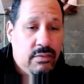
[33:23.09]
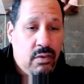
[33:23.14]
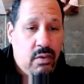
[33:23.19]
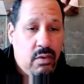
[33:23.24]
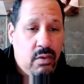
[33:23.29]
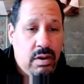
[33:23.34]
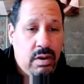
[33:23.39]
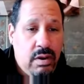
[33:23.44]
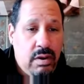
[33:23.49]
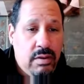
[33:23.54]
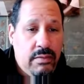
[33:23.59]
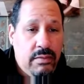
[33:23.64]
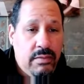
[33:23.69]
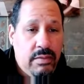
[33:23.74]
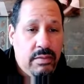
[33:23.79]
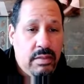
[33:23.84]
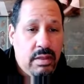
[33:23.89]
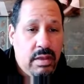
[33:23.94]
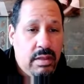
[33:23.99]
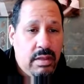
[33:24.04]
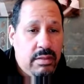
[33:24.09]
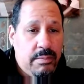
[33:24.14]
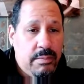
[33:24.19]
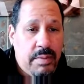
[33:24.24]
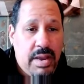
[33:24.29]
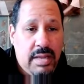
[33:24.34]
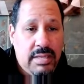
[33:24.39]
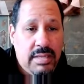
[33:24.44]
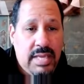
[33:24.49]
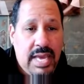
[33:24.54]
for the
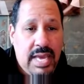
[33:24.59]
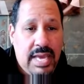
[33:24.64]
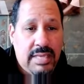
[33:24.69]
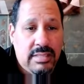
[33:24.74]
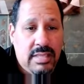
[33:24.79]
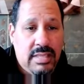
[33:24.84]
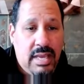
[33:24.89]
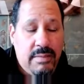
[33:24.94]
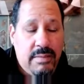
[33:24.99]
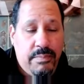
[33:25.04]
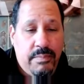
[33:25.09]
podcast,